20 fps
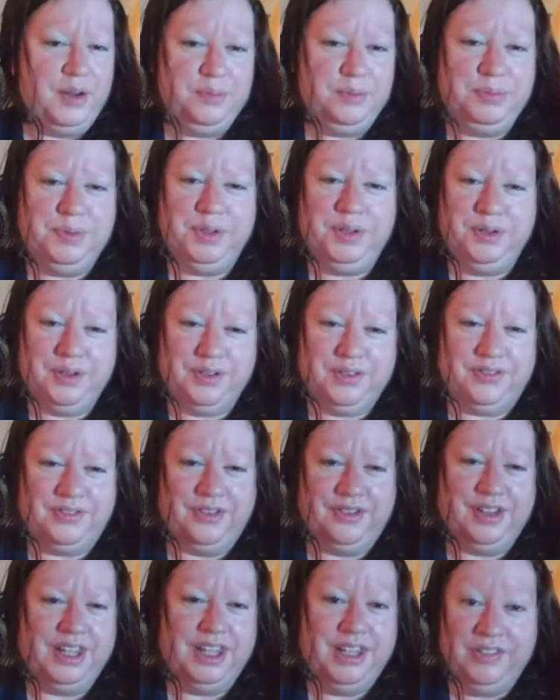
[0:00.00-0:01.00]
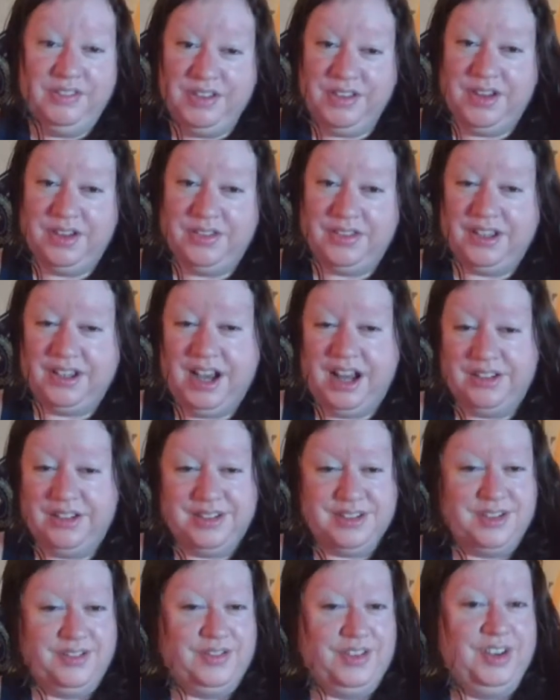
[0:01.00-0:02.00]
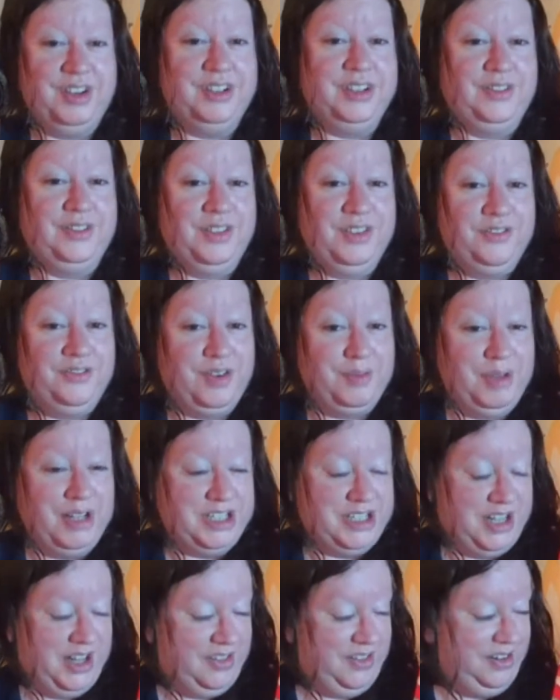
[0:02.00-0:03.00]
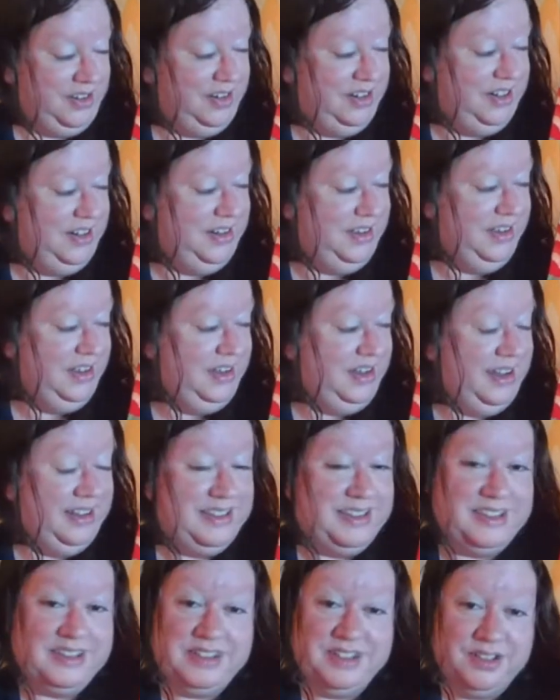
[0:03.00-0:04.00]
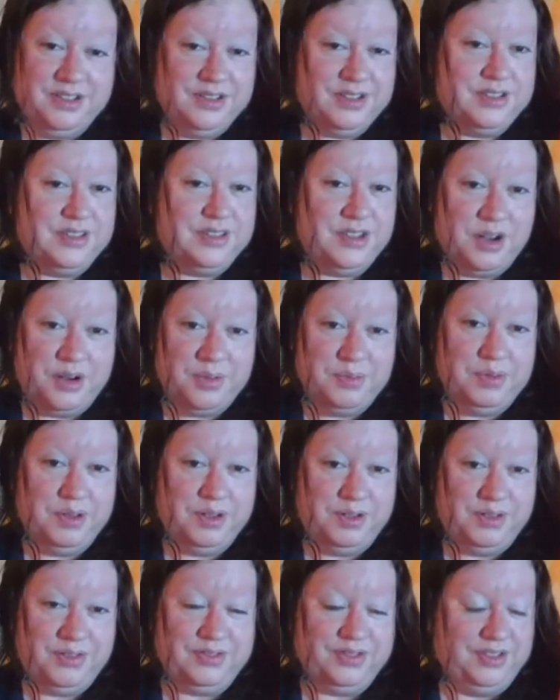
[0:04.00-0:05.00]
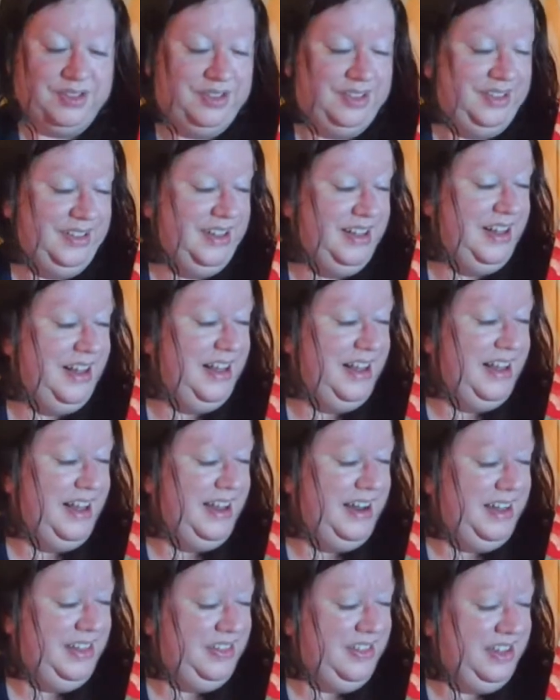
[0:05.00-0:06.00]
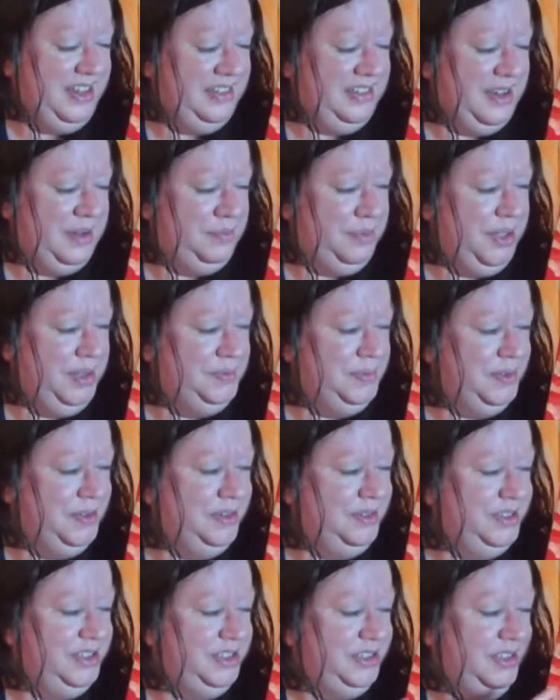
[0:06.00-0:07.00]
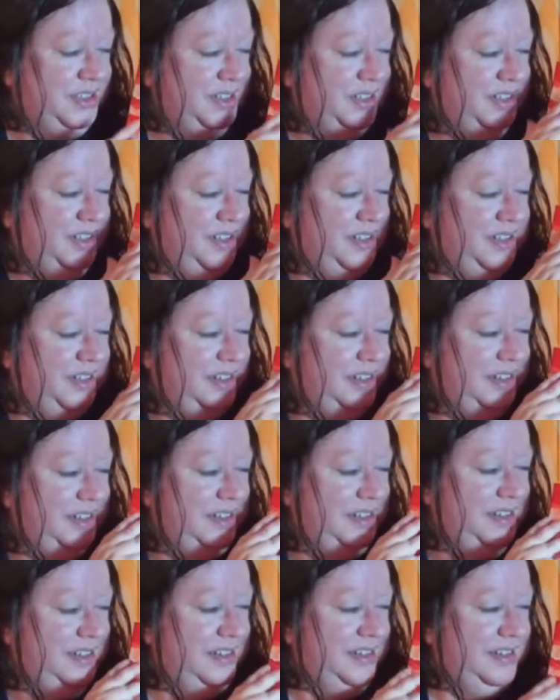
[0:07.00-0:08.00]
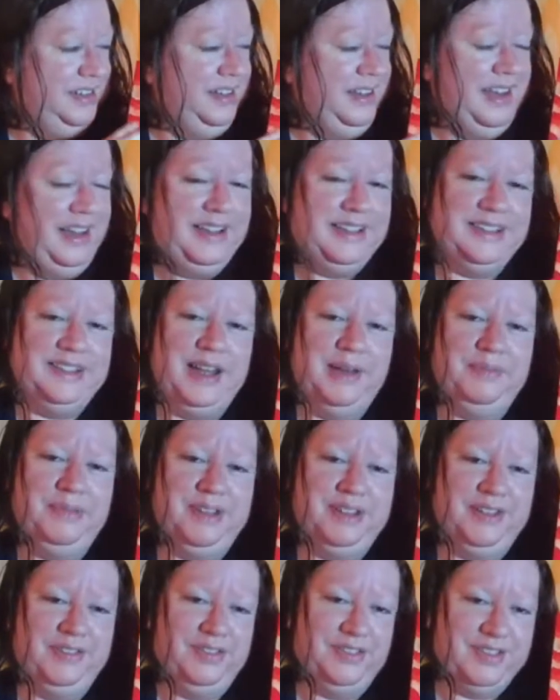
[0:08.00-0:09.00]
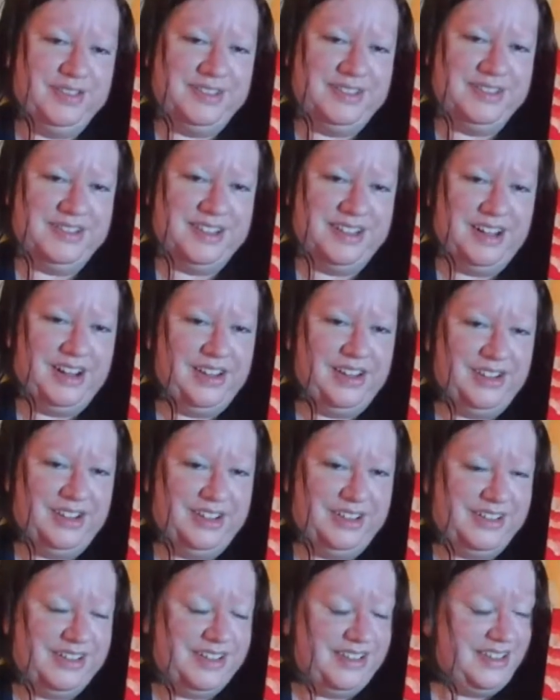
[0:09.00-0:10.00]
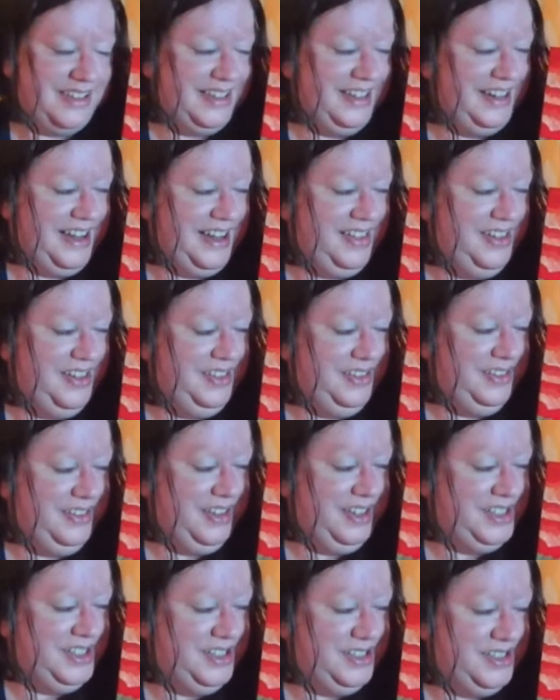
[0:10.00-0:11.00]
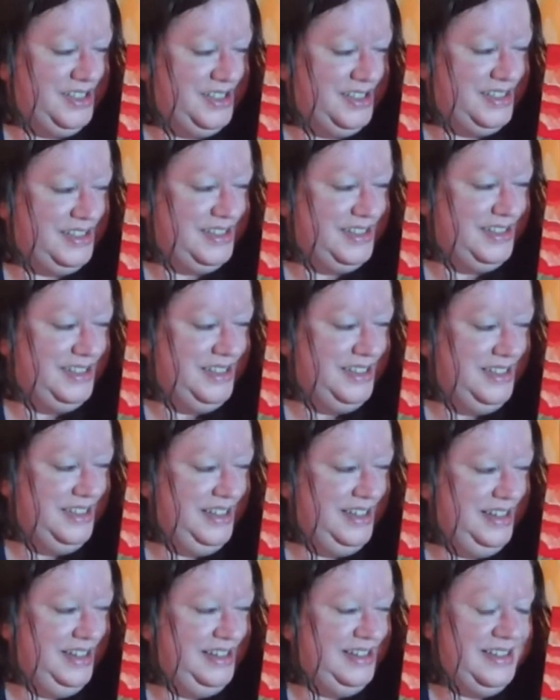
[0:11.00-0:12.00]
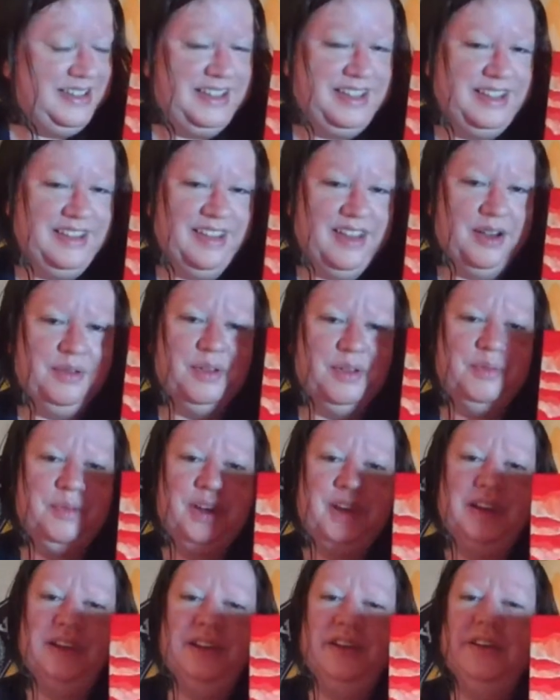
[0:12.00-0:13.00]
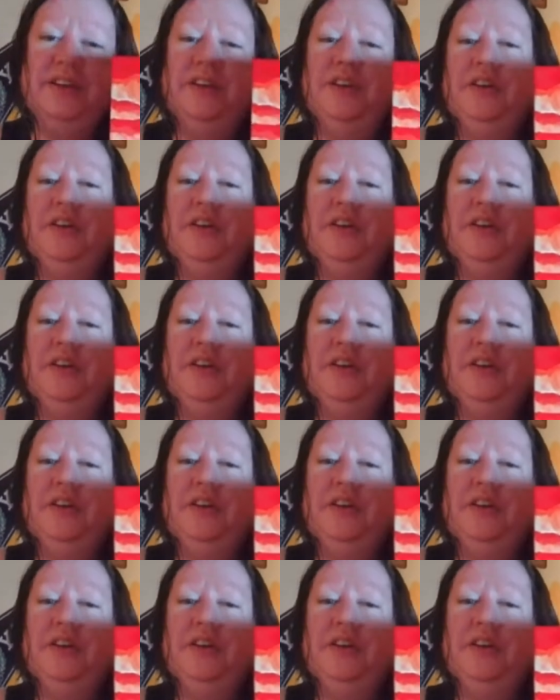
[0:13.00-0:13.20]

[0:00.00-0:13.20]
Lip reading: beautiful. Even though the colors are very different from each other, it's still so beautiful. And I think that people should accept the differences in others, and I think that they should just see that when we